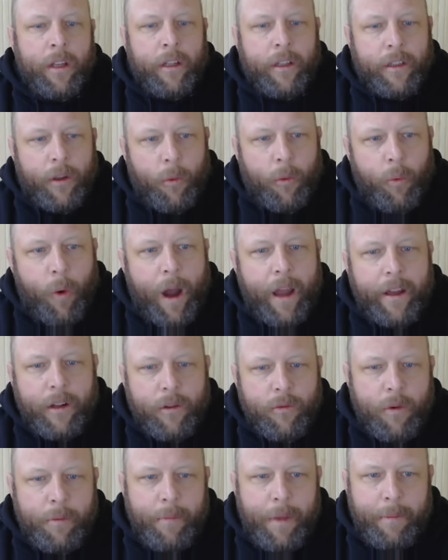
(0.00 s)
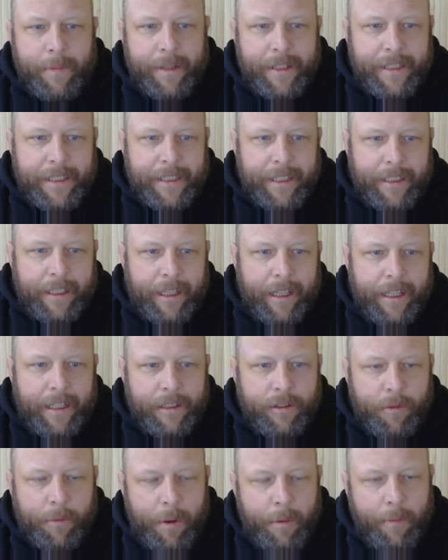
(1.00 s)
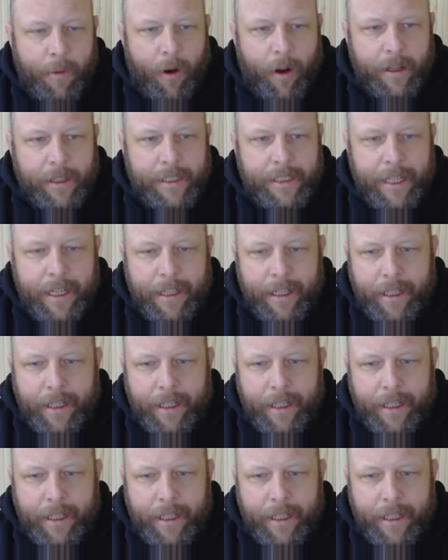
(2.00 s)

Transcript: the way it remembers it is, remember I said